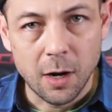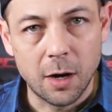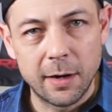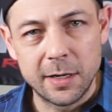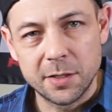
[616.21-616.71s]

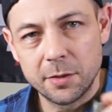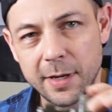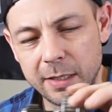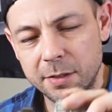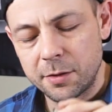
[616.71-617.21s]
All right, so
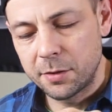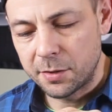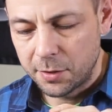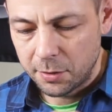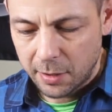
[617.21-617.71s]
next you're
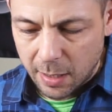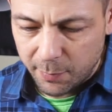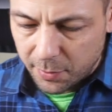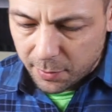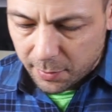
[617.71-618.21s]
just going to
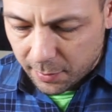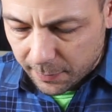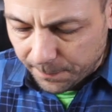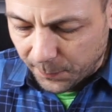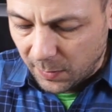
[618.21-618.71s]
grab your
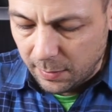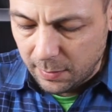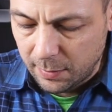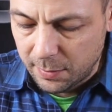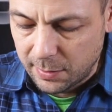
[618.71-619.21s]

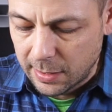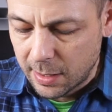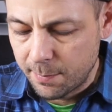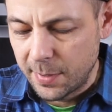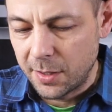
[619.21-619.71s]

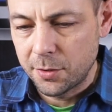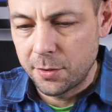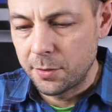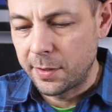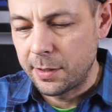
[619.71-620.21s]
setup, make sure
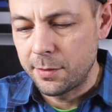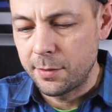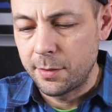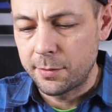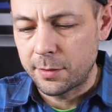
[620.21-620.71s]
your
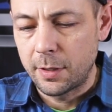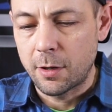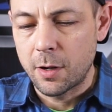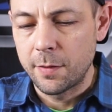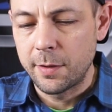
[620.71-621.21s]
gear's
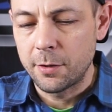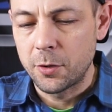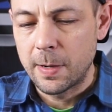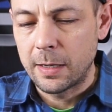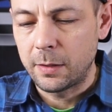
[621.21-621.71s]
on there
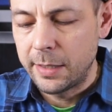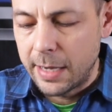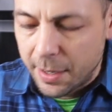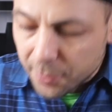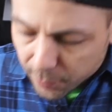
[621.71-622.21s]
correctly
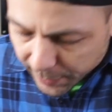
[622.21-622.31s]
and your